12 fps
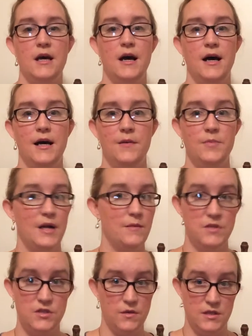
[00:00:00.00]
But I'm
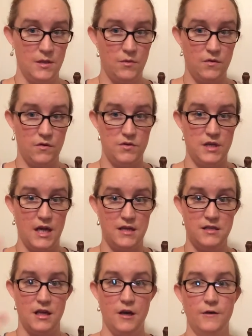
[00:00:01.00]
just doing double crochet
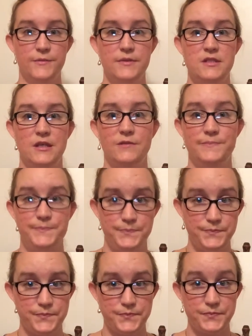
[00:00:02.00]
as I go. So
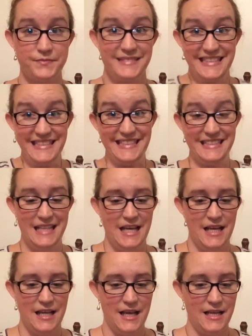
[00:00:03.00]

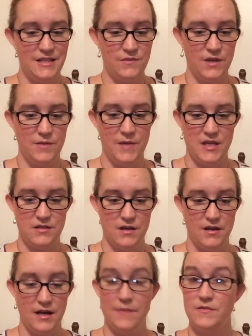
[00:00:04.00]
I just want to make
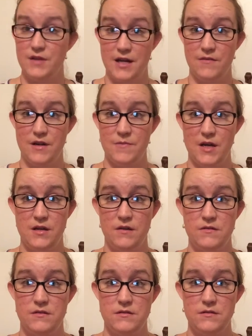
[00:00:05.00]
sure, I'm trying to read my
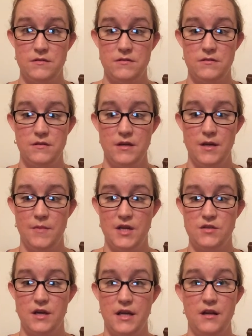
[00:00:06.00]
notes and make
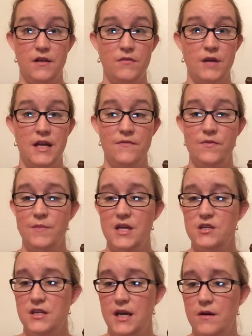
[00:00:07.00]
sure I get all the right
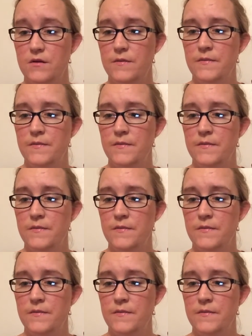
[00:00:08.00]
information out.